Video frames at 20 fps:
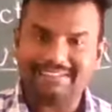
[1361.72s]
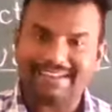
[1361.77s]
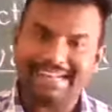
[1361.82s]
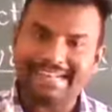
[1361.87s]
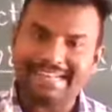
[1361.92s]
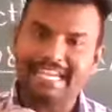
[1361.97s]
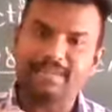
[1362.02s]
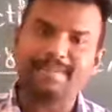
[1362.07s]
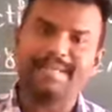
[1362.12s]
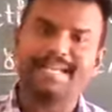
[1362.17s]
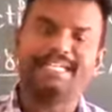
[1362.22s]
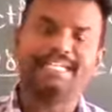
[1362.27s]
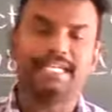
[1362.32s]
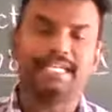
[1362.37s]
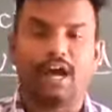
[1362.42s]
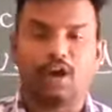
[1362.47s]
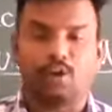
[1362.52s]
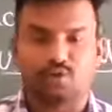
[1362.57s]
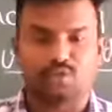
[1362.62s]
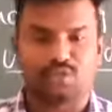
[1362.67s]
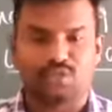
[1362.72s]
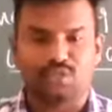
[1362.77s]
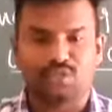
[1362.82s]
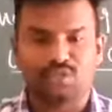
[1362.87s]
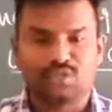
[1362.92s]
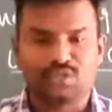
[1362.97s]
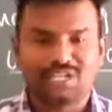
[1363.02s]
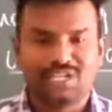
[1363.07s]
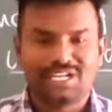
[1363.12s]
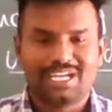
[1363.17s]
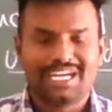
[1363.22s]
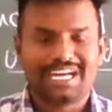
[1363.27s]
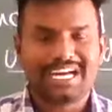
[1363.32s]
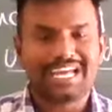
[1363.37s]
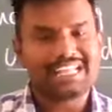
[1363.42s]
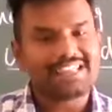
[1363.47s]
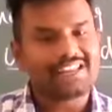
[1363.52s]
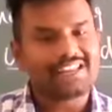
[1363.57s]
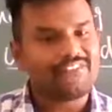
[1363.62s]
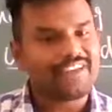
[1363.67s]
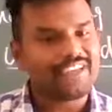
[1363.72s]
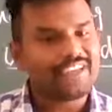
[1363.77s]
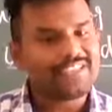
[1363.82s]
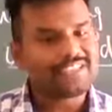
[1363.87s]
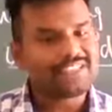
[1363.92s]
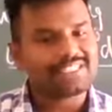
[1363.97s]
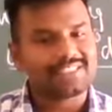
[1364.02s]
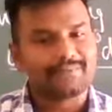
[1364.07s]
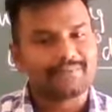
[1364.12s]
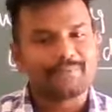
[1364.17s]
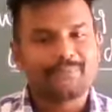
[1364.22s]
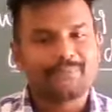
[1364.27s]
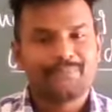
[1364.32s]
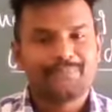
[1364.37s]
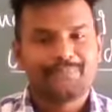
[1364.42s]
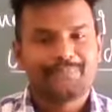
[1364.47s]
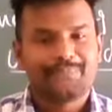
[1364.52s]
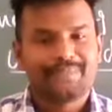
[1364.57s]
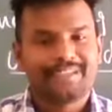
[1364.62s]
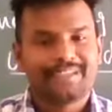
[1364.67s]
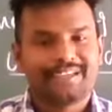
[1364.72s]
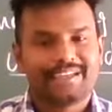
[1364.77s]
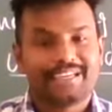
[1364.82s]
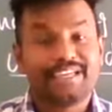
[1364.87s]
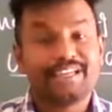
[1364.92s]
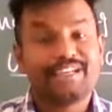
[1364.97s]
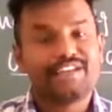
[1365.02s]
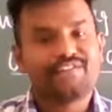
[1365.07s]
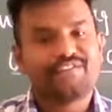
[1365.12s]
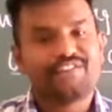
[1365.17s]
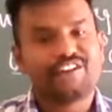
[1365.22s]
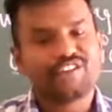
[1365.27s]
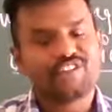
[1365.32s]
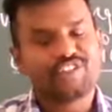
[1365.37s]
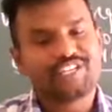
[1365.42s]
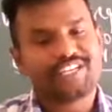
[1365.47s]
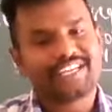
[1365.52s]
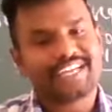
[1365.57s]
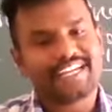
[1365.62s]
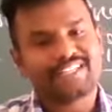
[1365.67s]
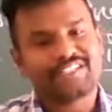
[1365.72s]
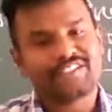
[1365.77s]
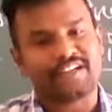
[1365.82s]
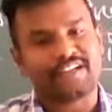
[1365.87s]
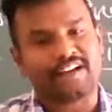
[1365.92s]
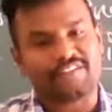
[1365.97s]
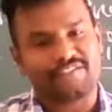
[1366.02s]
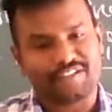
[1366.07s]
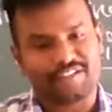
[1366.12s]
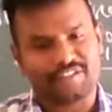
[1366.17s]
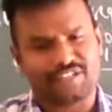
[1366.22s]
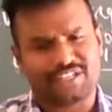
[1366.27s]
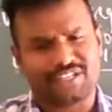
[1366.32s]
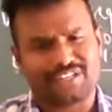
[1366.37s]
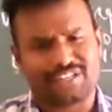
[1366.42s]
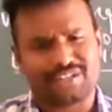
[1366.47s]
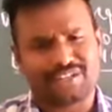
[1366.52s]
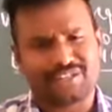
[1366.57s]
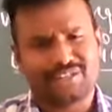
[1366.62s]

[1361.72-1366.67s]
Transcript: and eliminated out. Another means kidney function gets complicated.